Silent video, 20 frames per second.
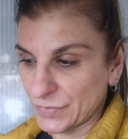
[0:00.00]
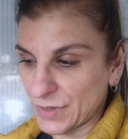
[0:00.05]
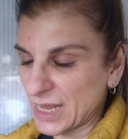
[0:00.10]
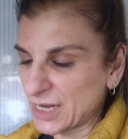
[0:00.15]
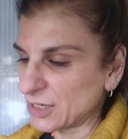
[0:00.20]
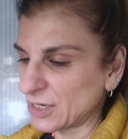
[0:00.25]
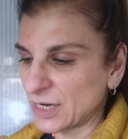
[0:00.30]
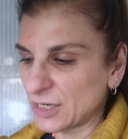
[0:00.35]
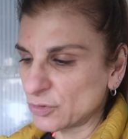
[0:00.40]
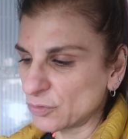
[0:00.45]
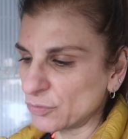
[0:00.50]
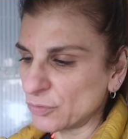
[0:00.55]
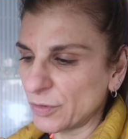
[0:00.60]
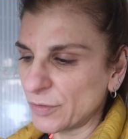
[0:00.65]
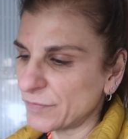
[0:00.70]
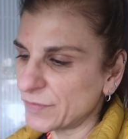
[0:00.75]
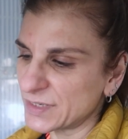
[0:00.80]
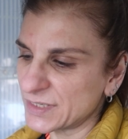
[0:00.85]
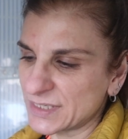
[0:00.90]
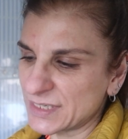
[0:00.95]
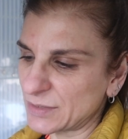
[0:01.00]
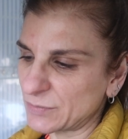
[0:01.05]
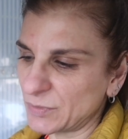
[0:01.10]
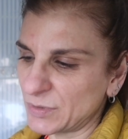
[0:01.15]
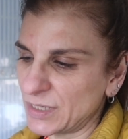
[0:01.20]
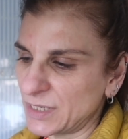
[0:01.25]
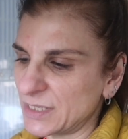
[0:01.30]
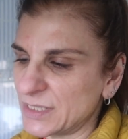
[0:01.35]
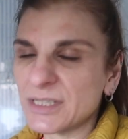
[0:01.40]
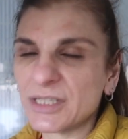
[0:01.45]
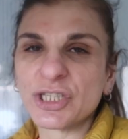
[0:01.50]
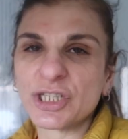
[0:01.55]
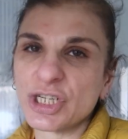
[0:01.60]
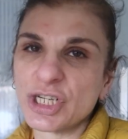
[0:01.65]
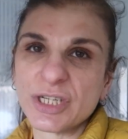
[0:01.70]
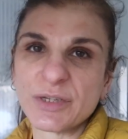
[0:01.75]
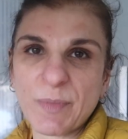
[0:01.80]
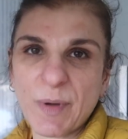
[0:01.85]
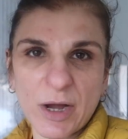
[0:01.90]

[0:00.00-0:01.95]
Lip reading: I don't know if he said we needed cheese,